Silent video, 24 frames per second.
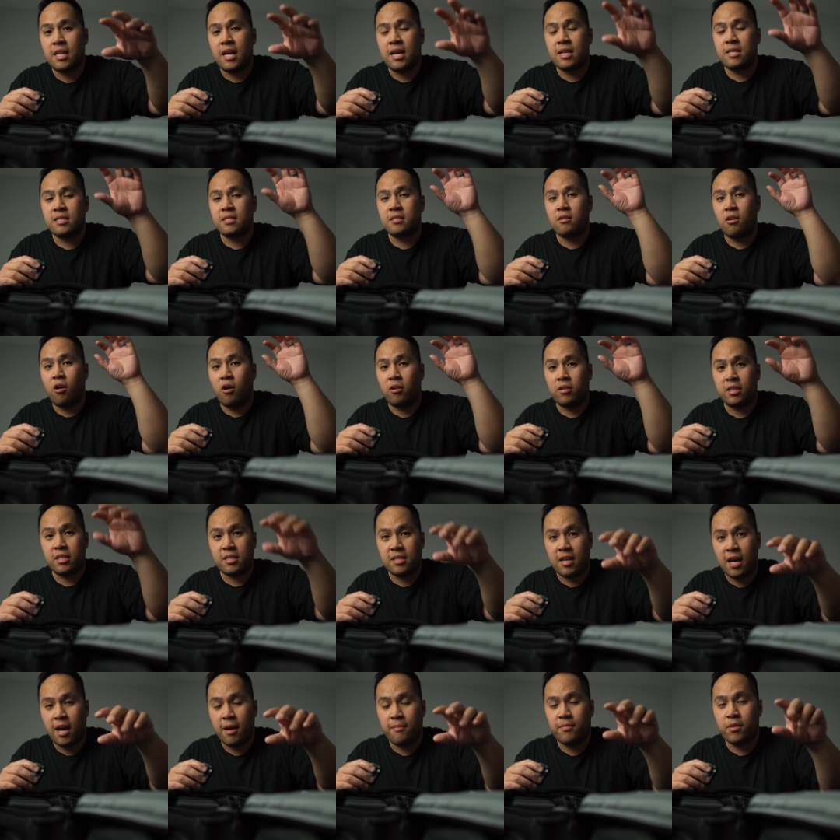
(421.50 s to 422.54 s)
lens all the
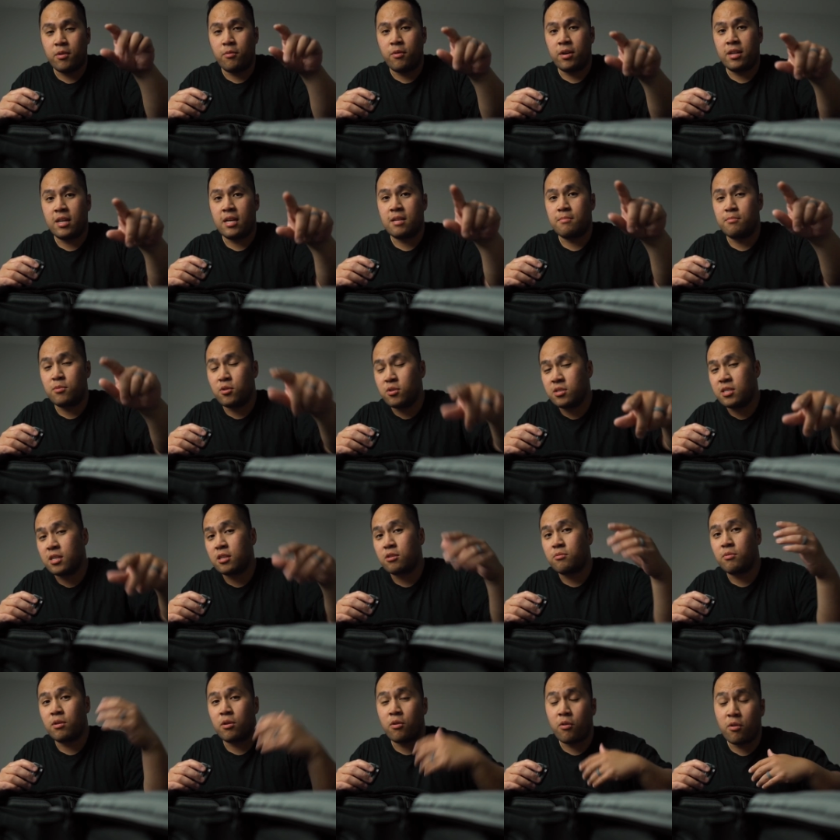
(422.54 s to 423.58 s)
time, the one I'm using
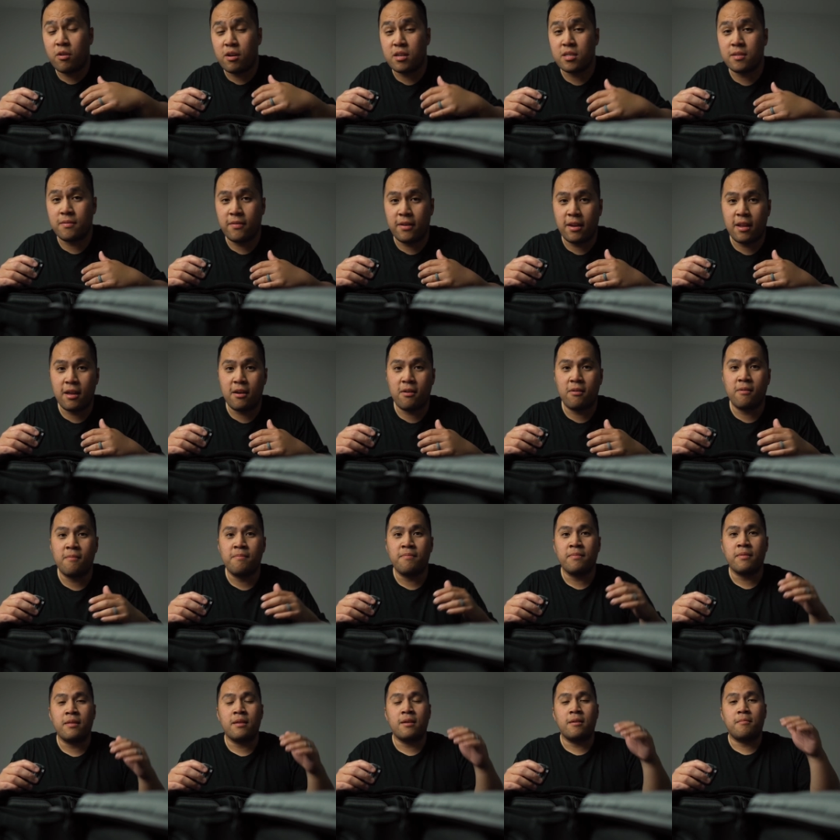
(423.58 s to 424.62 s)
to record this video,
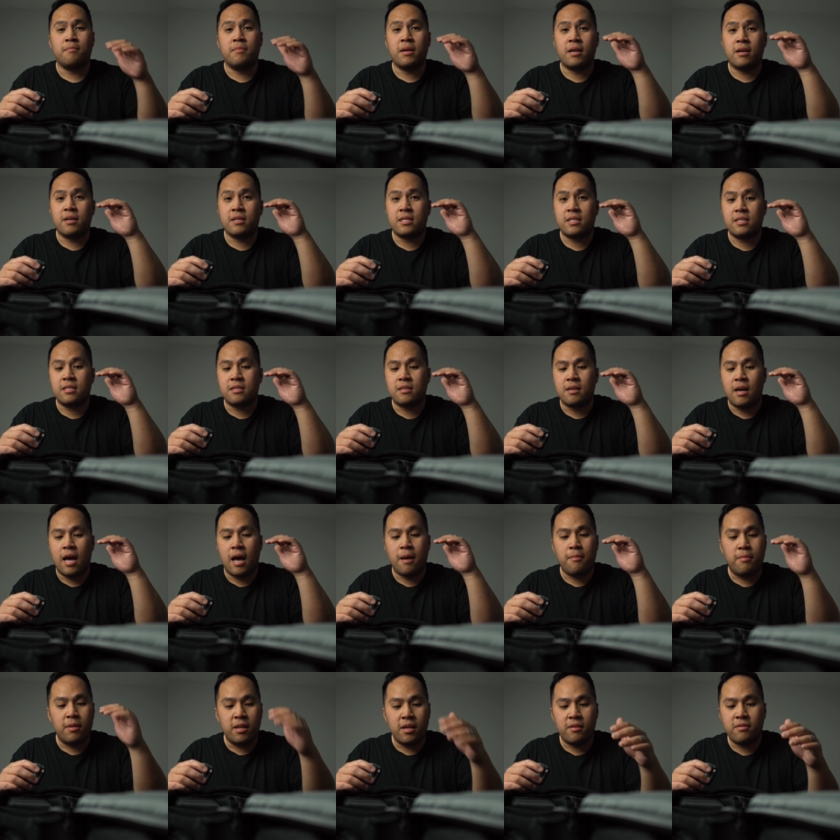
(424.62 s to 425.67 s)
because
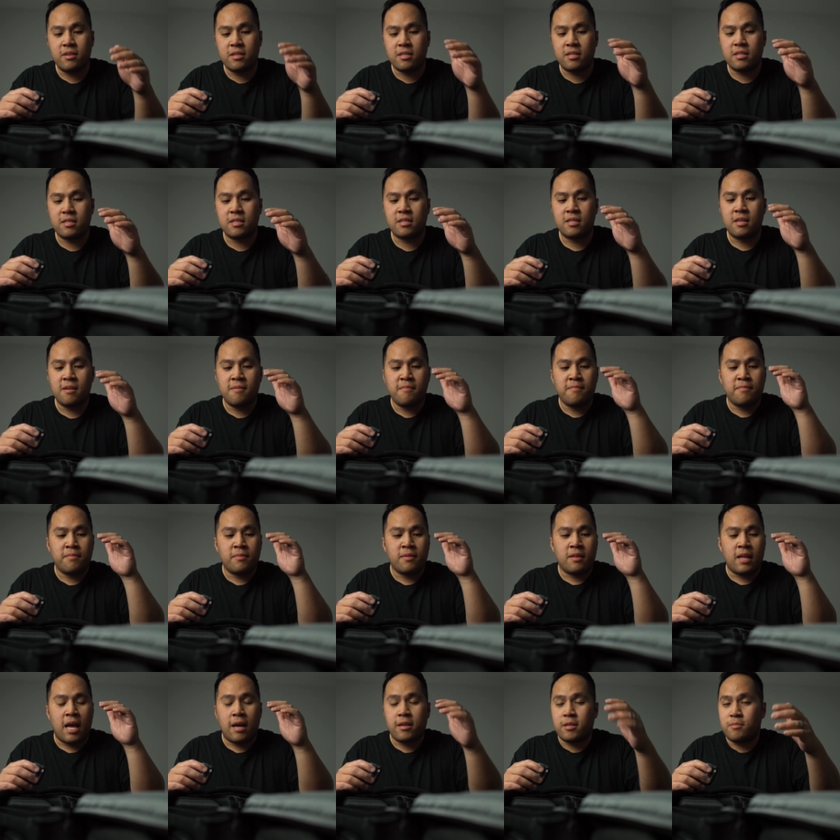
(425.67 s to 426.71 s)
I believe this is,
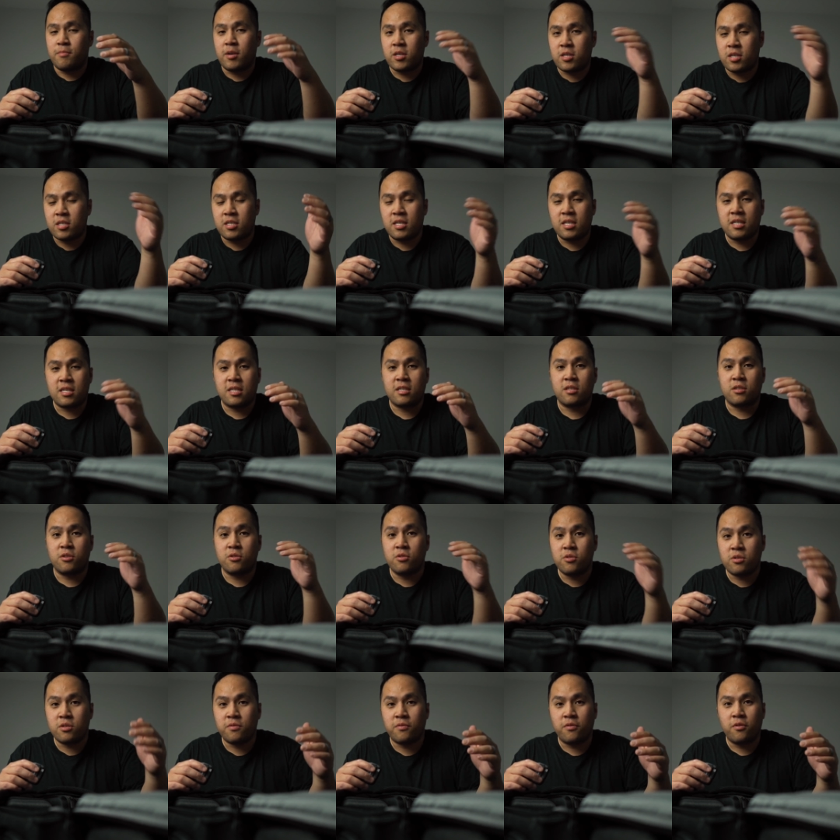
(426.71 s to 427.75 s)
as much as this is
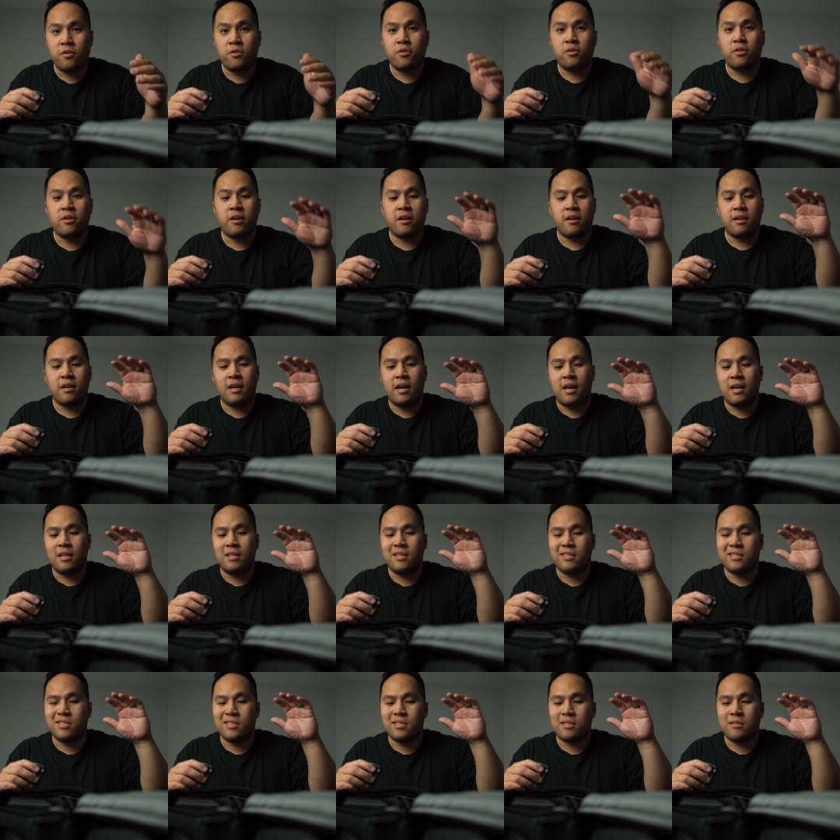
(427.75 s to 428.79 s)
useful,
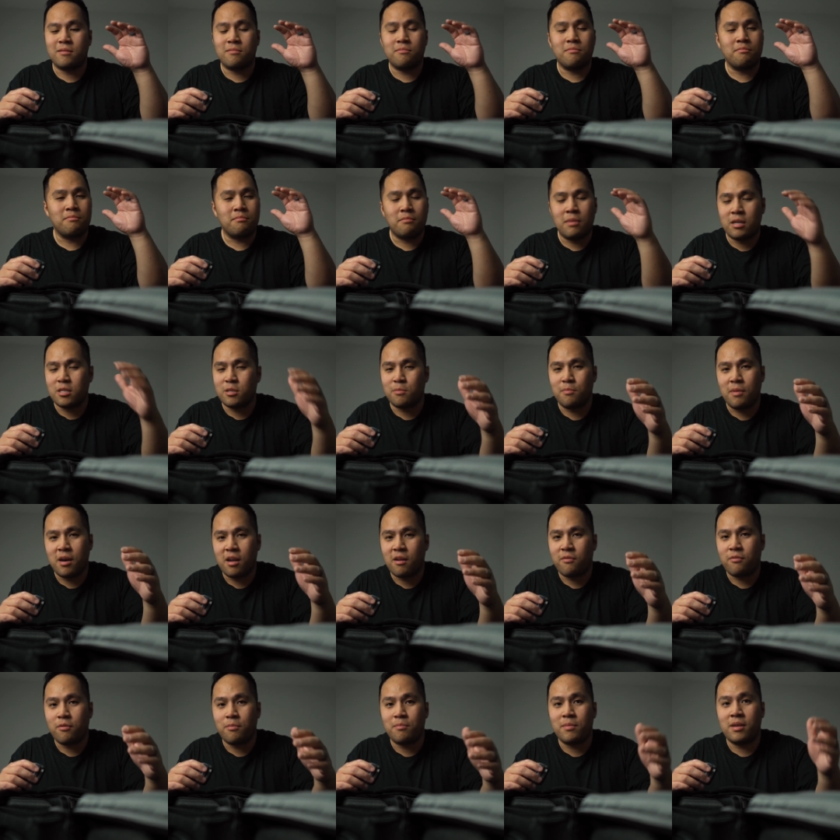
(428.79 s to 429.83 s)
this is much
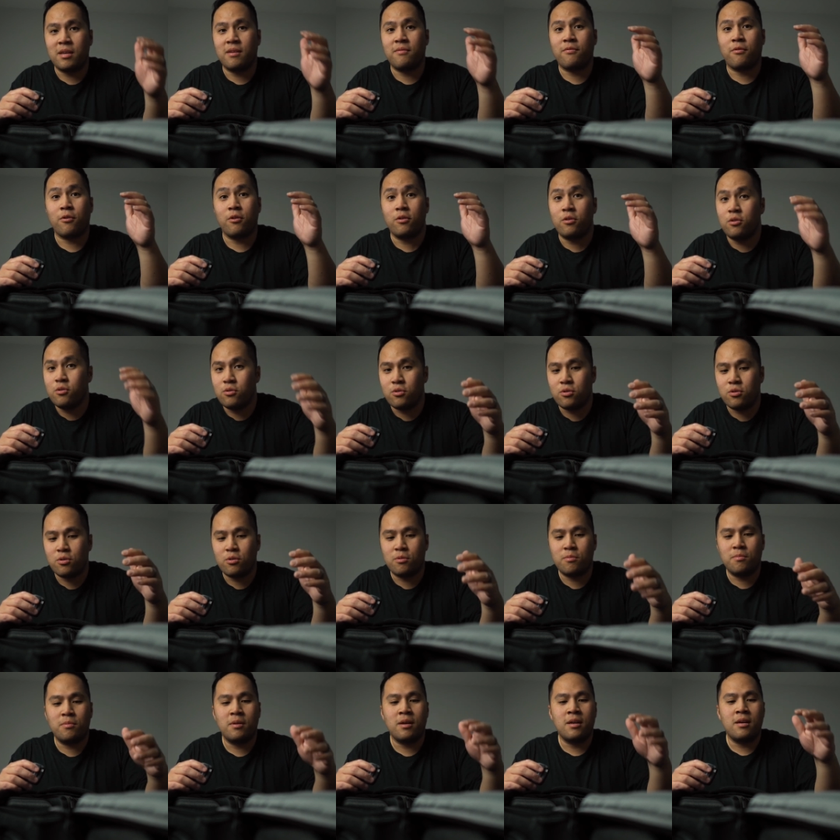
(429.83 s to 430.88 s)
better for me for
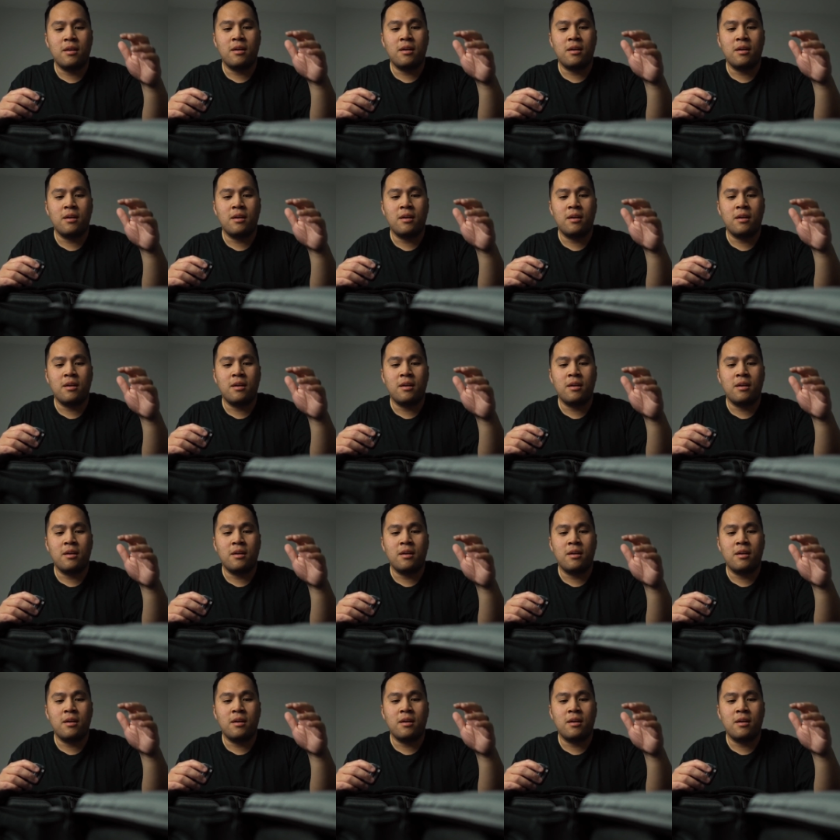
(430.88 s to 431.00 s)
YouTube.